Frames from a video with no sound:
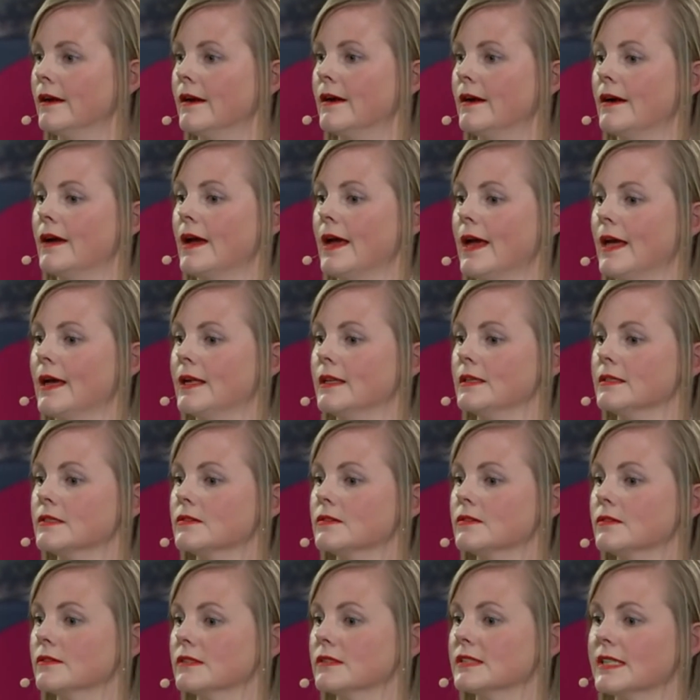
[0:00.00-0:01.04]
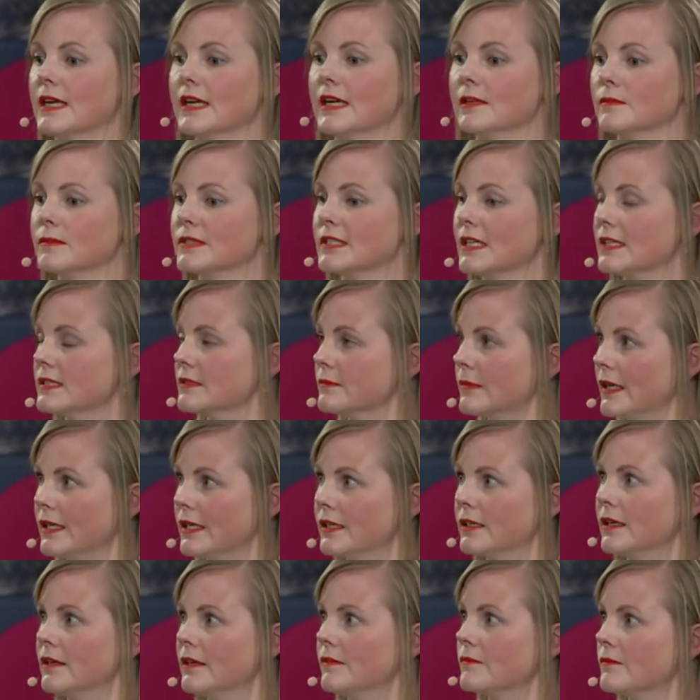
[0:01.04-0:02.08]
And Stadiums
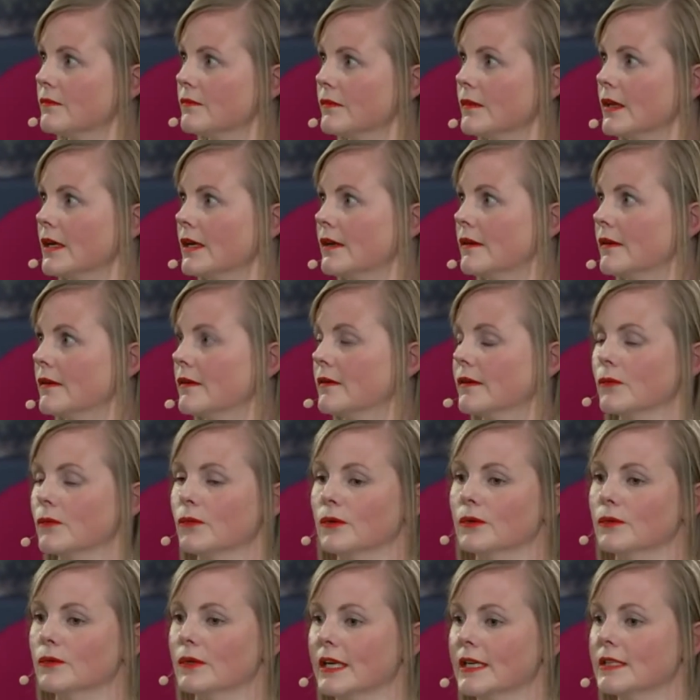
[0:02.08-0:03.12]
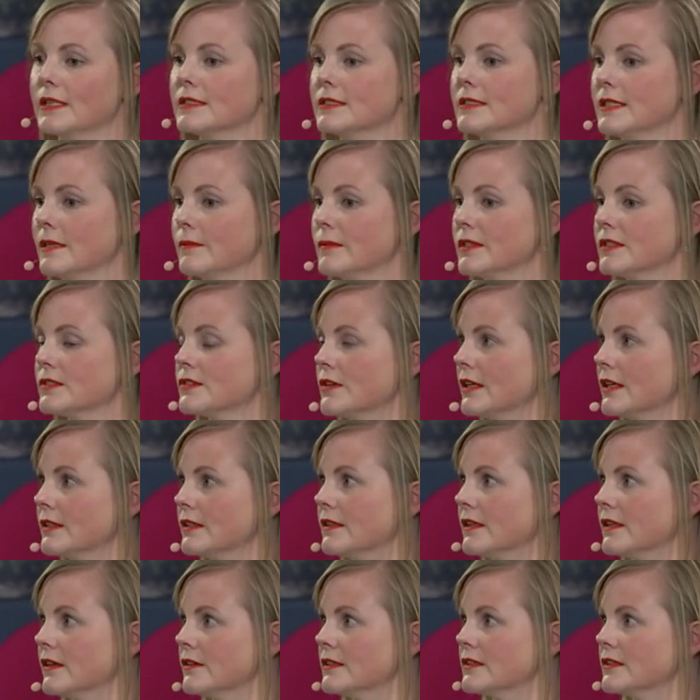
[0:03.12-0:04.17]
Tasmania will need to demonstrate
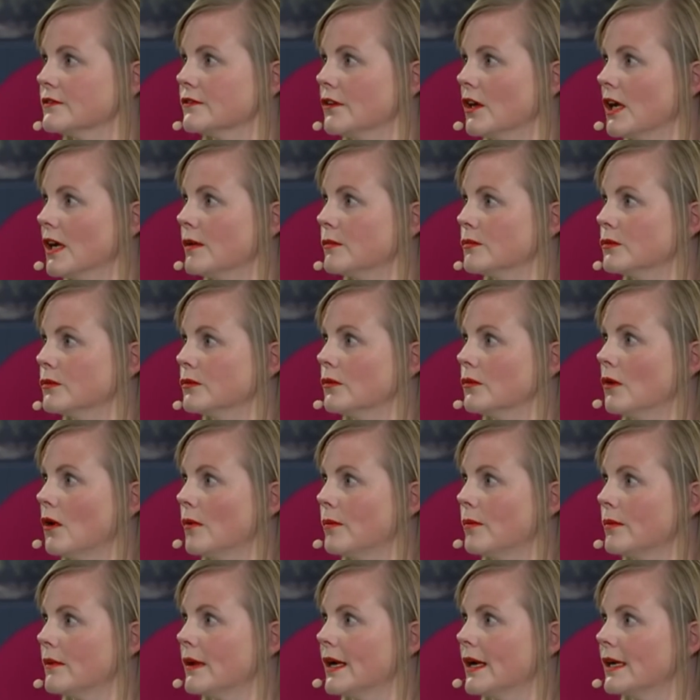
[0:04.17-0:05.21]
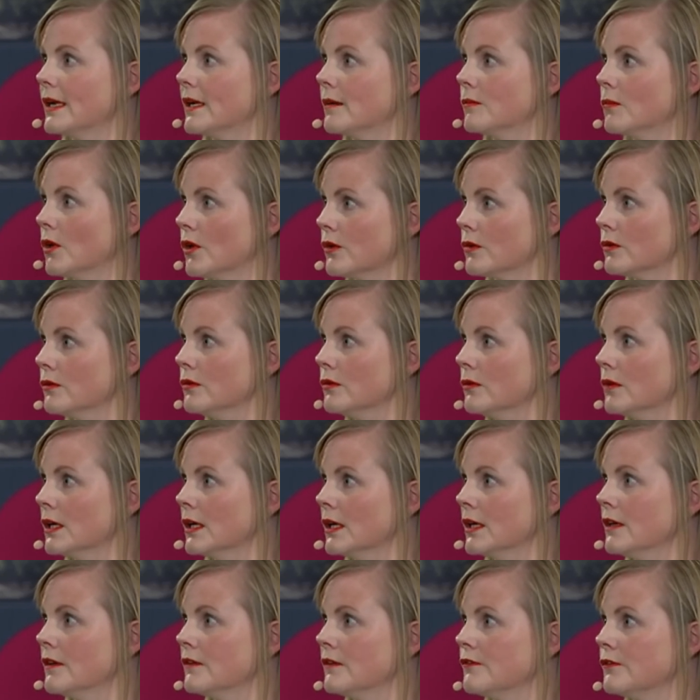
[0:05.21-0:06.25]
that there is a viable operating model
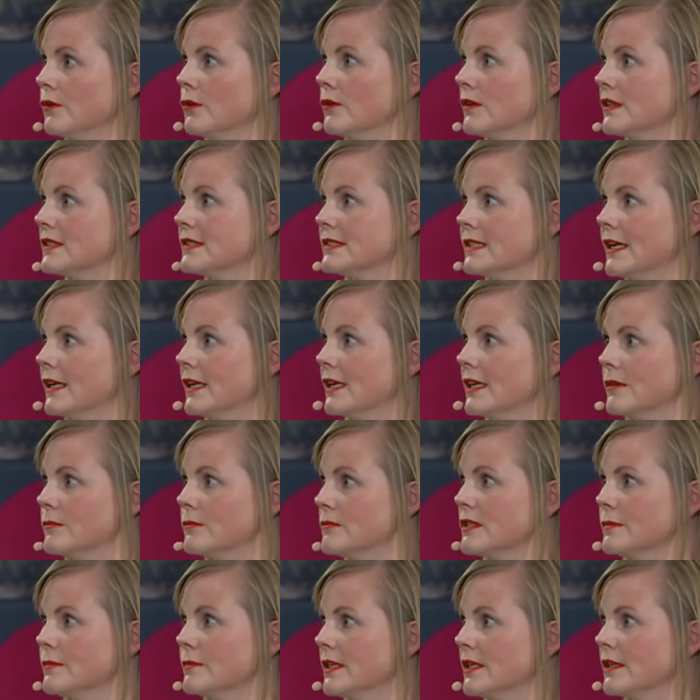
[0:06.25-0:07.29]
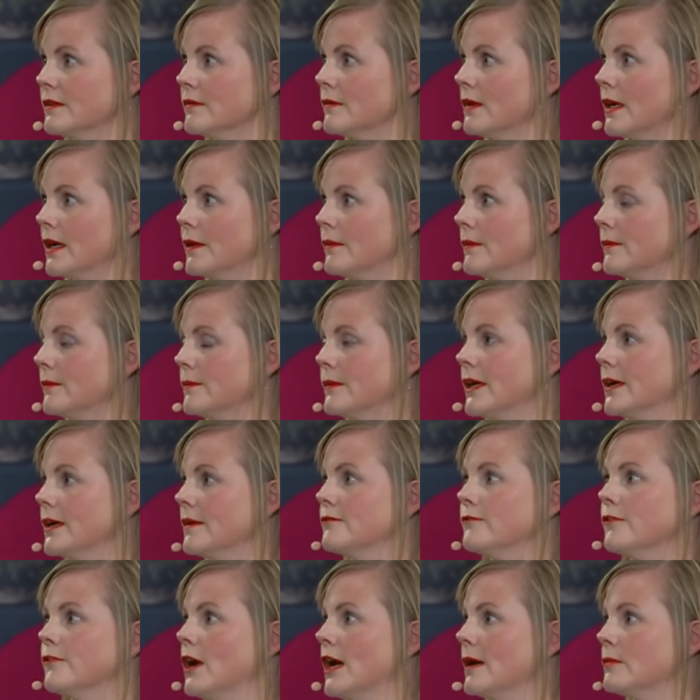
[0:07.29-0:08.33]
for the stadium to be
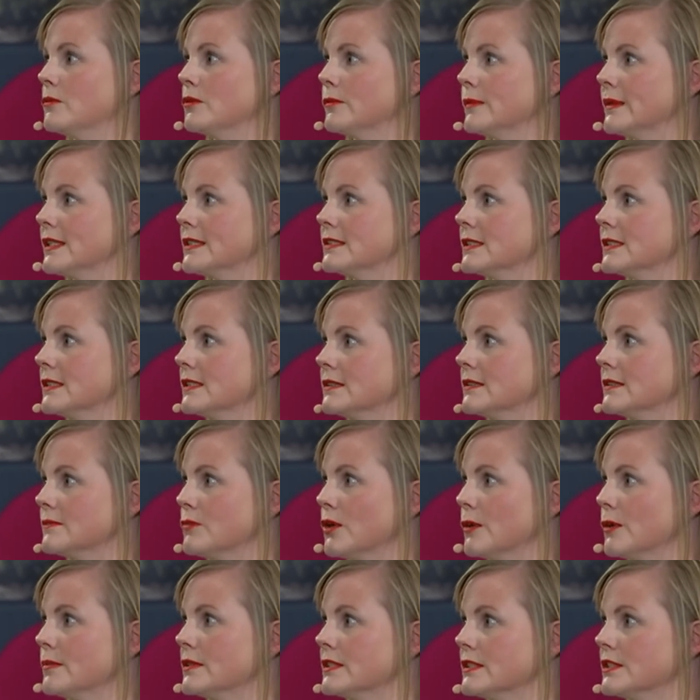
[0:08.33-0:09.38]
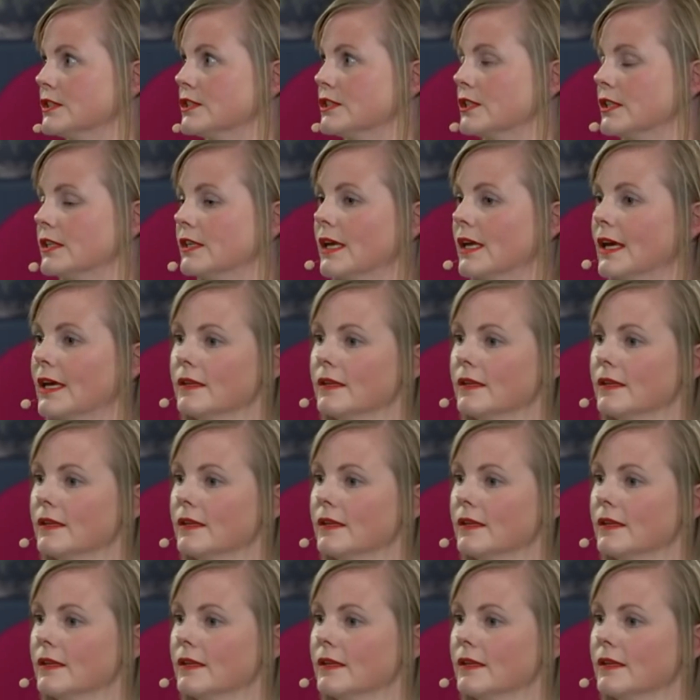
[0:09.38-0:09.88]
a viable business proposition.